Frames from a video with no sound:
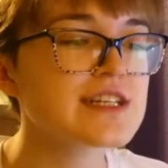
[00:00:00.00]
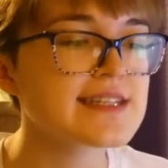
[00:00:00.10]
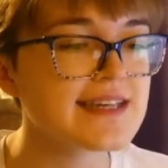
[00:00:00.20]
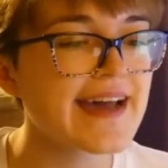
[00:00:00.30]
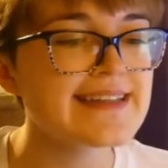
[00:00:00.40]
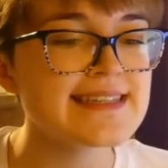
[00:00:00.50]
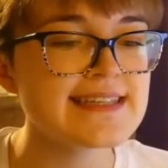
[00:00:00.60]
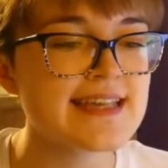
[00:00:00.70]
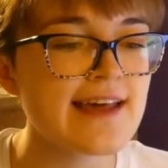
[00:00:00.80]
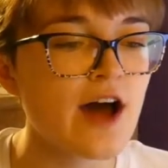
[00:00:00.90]
decides to
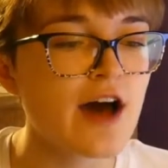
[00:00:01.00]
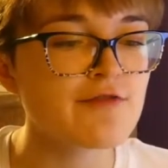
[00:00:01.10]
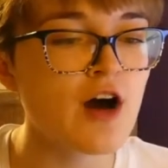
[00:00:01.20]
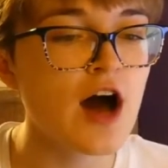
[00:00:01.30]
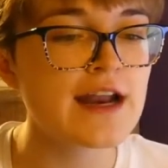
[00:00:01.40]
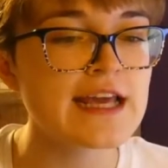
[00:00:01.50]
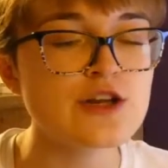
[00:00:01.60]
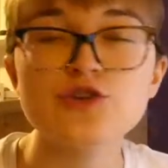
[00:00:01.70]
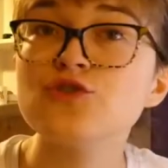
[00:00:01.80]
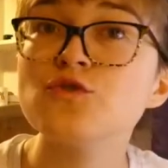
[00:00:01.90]
set off on a
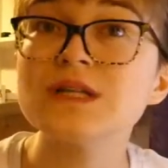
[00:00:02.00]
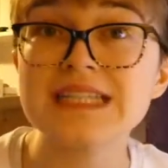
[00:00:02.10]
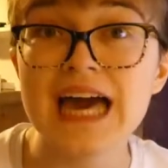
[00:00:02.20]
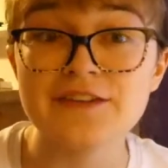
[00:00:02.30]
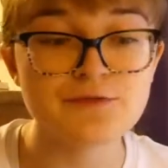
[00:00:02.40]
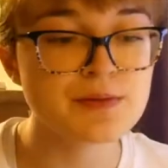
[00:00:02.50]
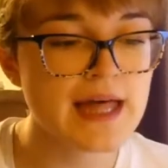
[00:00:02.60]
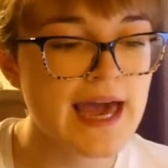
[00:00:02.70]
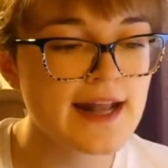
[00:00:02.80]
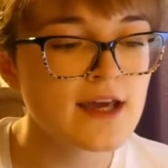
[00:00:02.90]
new life
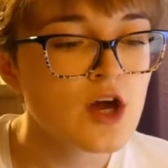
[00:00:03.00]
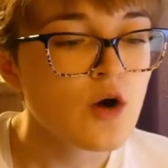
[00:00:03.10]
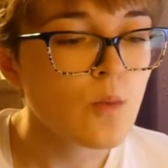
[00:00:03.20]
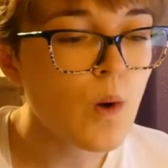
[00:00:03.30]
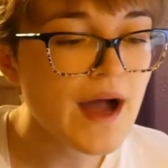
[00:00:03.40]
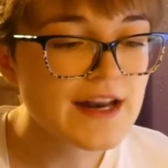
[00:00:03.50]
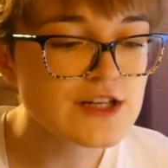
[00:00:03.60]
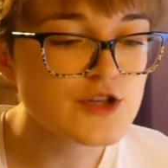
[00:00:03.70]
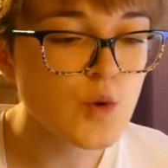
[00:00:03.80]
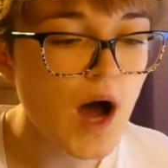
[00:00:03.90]
plan. One,
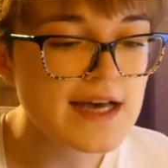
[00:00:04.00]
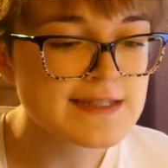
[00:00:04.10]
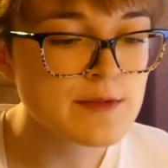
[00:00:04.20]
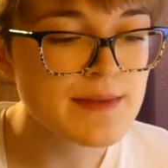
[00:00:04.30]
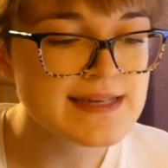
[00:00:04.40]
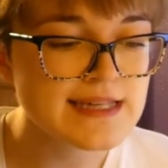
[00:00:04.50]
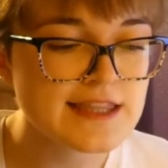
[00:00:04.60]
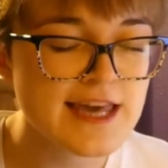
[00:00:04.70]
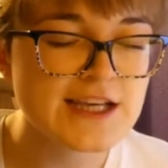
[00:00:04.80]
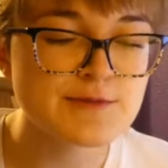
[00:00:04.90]
do awesome
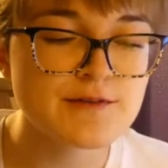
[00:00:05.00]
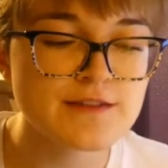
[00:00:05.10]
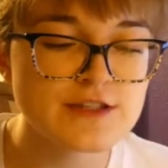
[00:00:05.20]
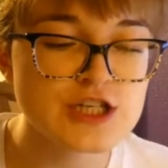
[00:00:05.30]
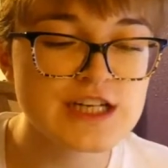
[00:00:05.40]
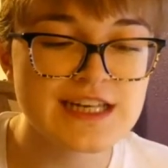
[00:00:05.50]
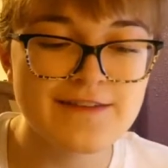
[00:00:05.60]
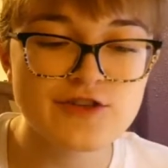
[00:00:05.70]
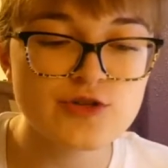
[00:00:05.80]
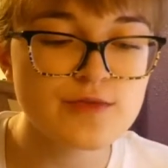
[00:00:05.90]
amazing things but she can
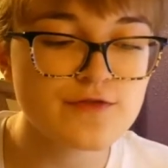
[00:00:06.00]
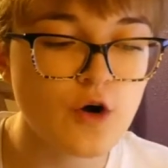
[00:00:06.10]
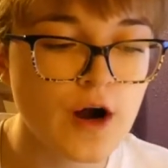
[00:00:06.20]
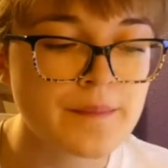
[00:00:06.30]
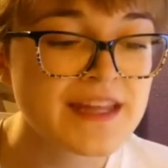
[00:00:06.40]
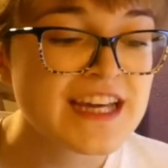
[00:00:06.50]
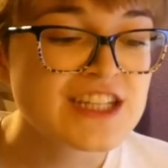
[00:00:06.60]
never do before.